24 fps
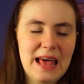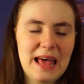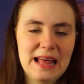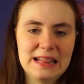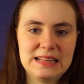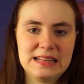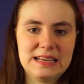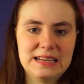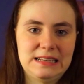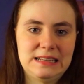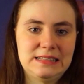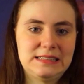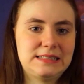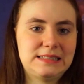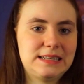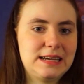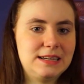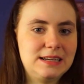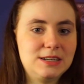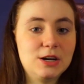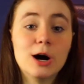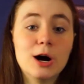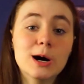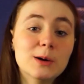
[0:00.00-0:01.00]
at least,
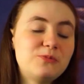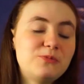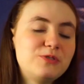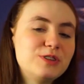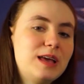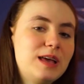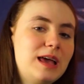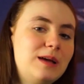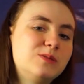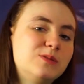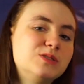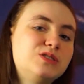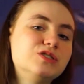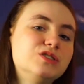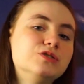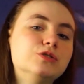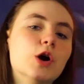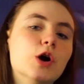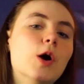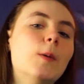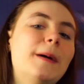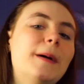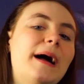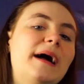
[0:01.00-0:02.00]
and hopefully able to
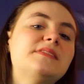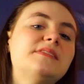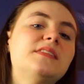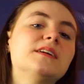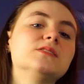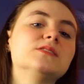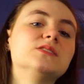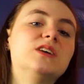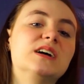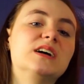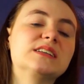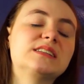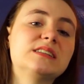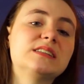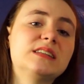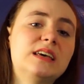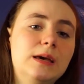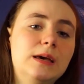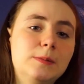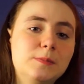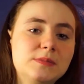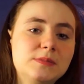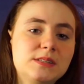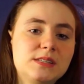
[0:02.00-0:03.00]
grow back their lost
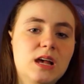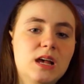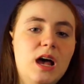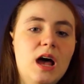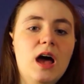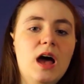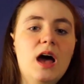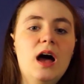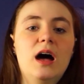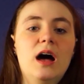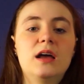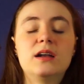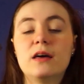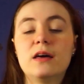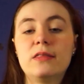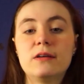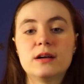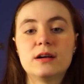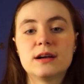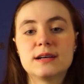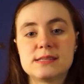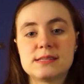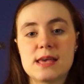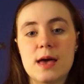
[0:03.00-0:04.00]
limbs.
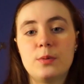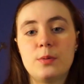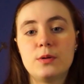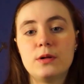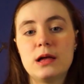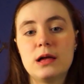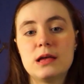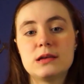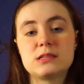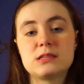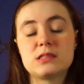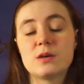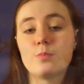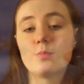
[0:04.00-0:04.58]
Another example is the